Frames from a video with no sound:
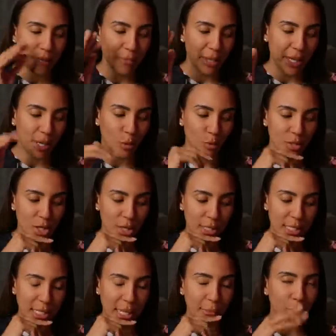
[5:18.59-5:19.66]
Something here was
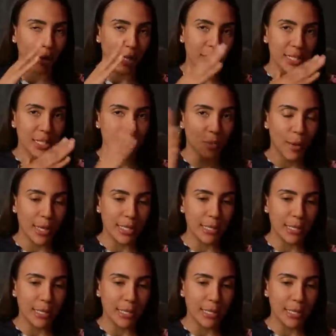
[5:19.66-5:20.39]
not stable, and this is why